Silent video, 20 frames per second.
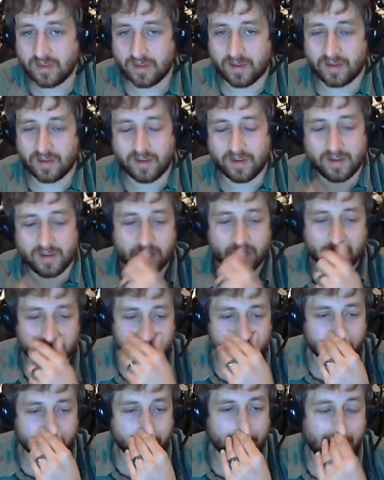
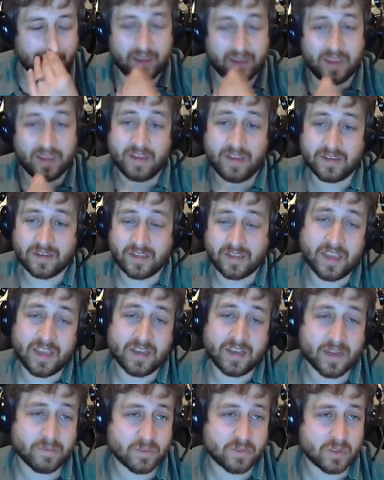And
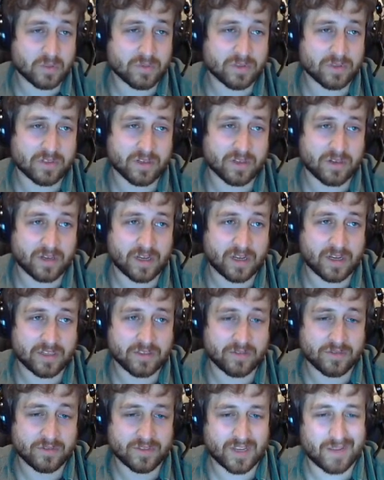again, I'm super sorry,
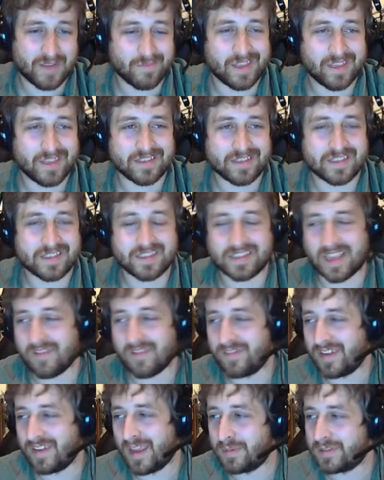iTunes. I'm like
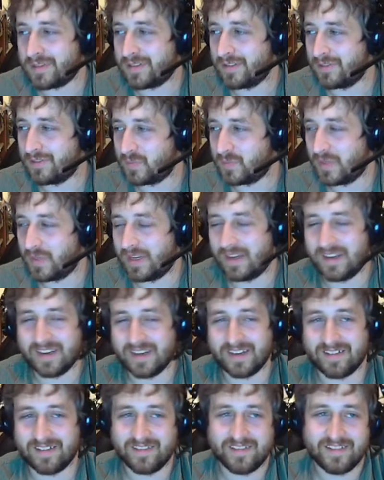7 episodes
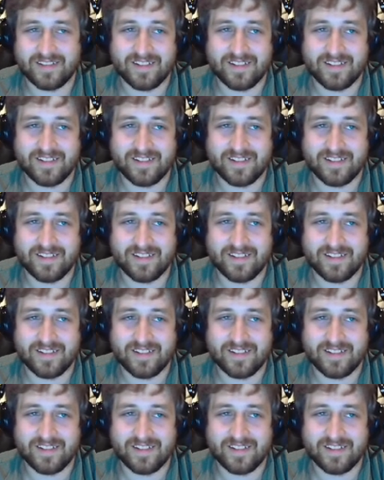behind.